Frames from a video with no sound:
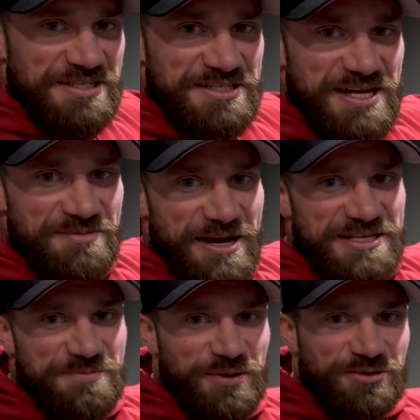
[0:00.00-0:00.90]
instead of my
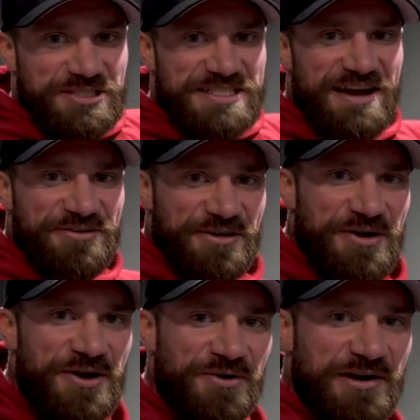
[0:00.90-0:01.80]
typical seven,
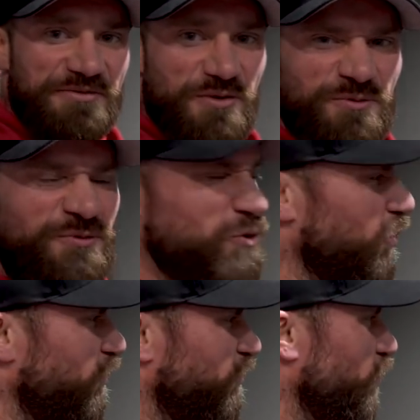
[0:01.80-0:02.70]
whenever I'm
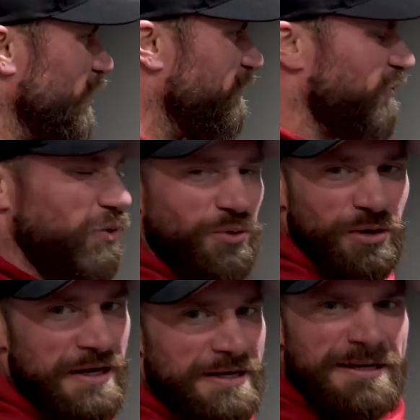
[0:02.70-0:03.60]
fuel, fully
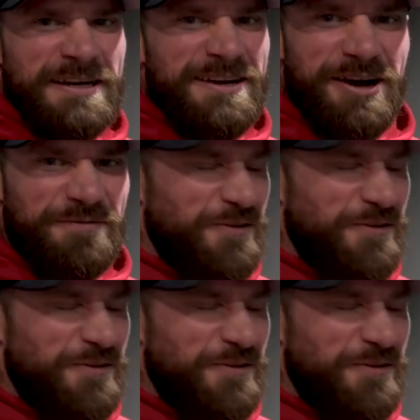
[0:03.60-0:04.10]
fueled, got